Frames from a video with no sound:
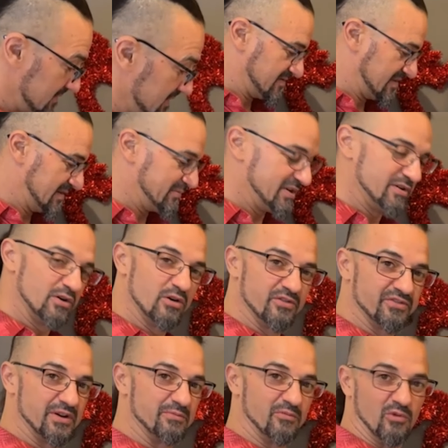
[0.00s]
Let me know if
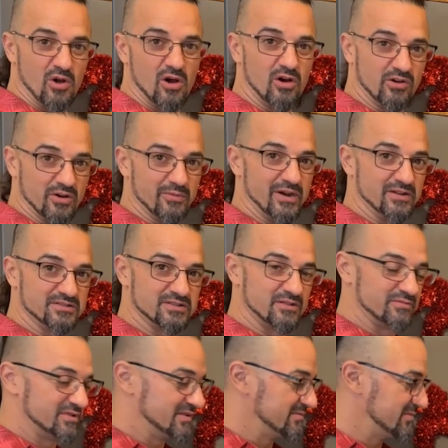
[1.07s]
I'm wrong about
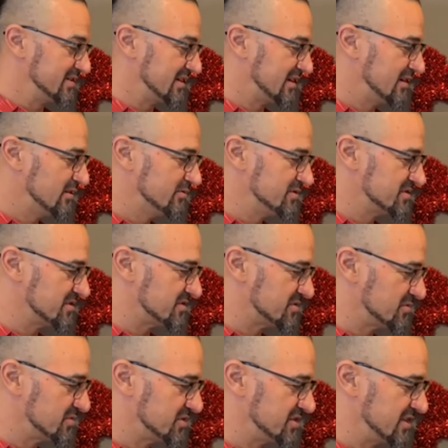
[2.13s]
something, but I always
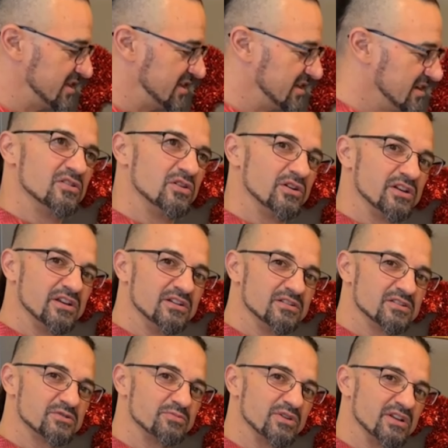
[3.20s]
associate cooking
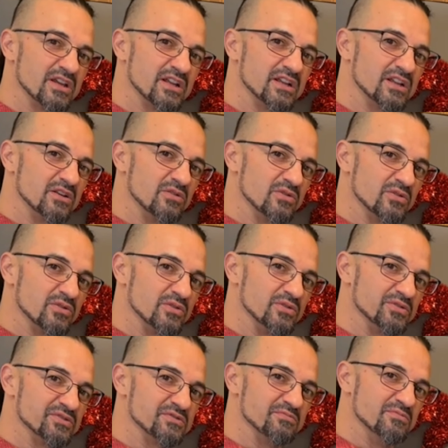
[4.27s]
spaghetti
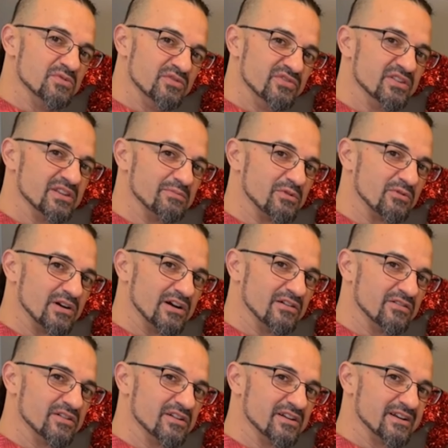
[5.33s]
noodles, moving them
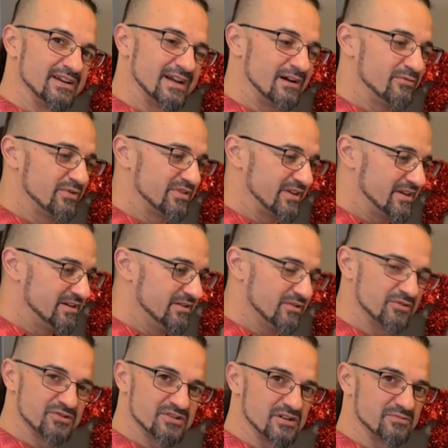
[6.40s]
around, not with any
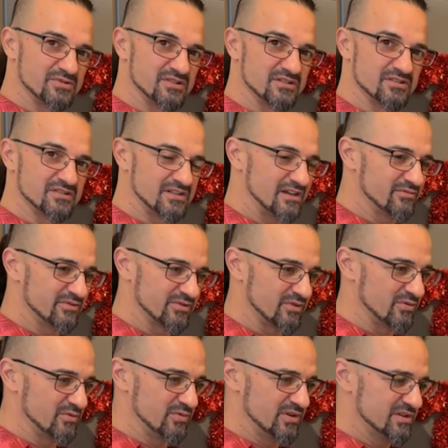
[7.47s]
other substance, not with a
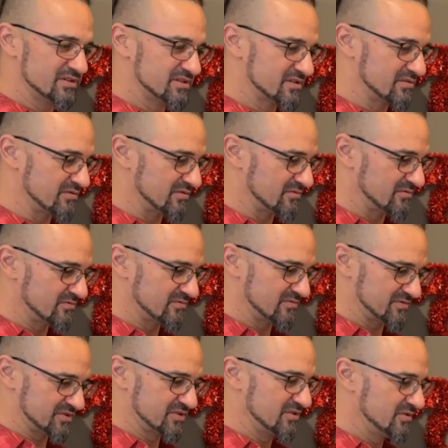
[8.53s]
whisk or
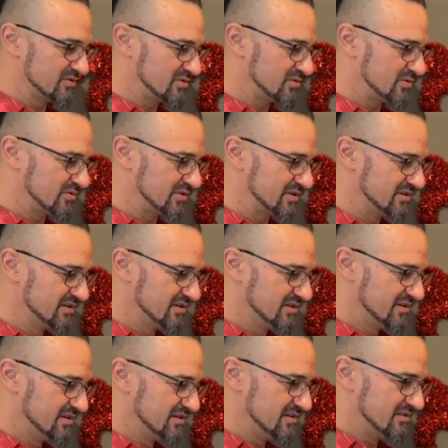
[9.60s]
silicone
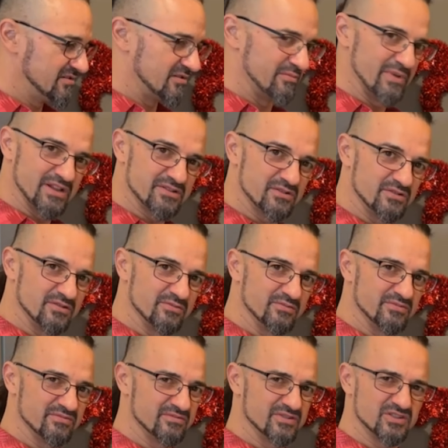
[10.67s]
or metal,
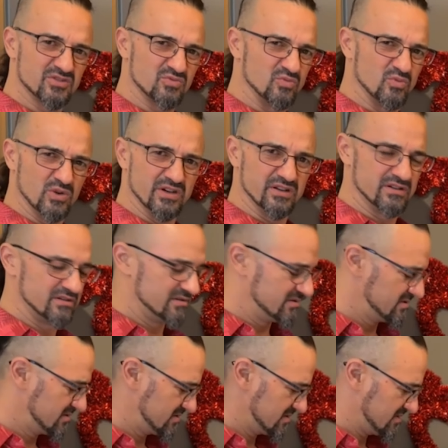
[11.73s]
but just wood.
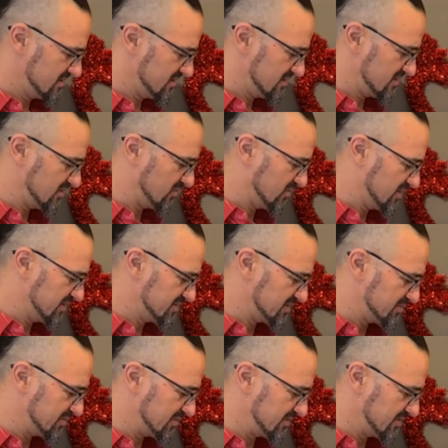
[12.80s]
A wooden
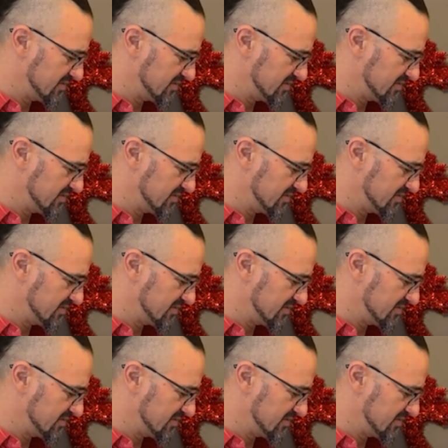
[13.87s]
spoon.